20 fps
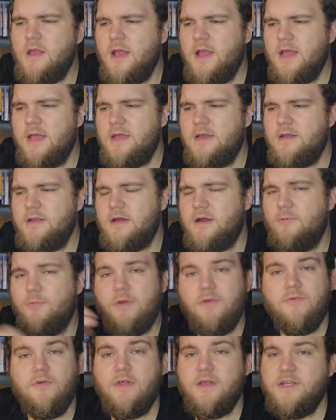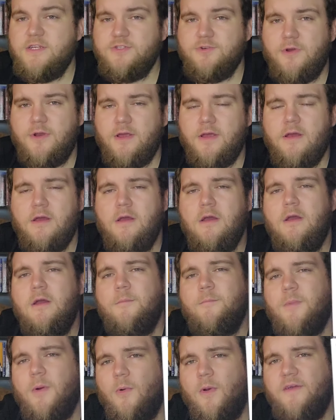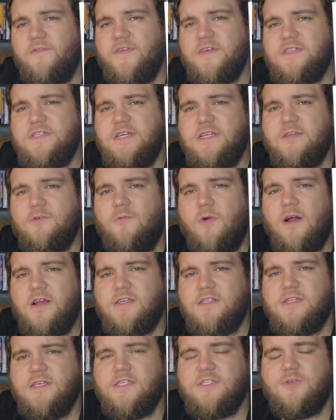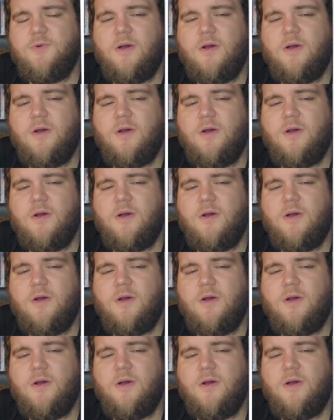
And uh, we really enjoyed it. My wife has yet to watch this,